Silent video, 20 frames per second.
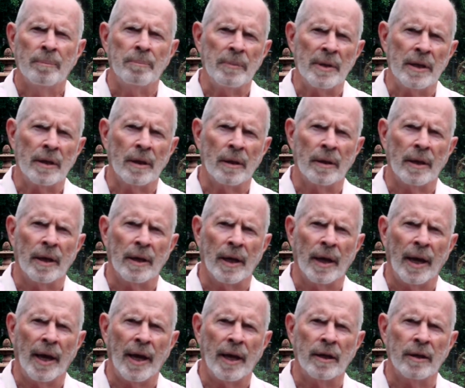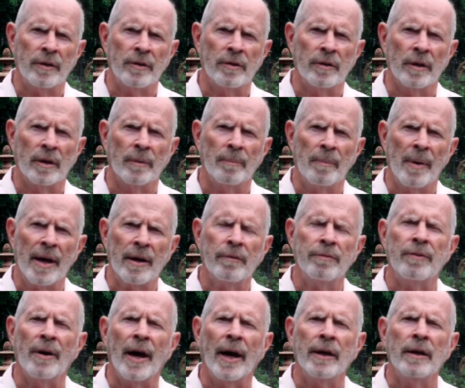meaning that I had it uh,
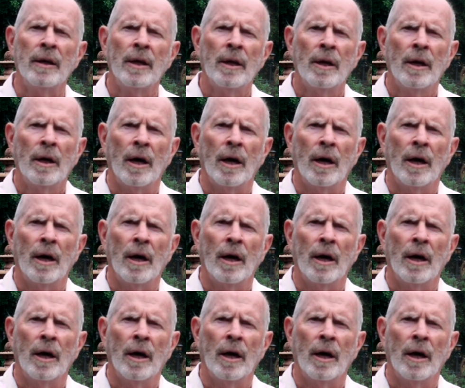modified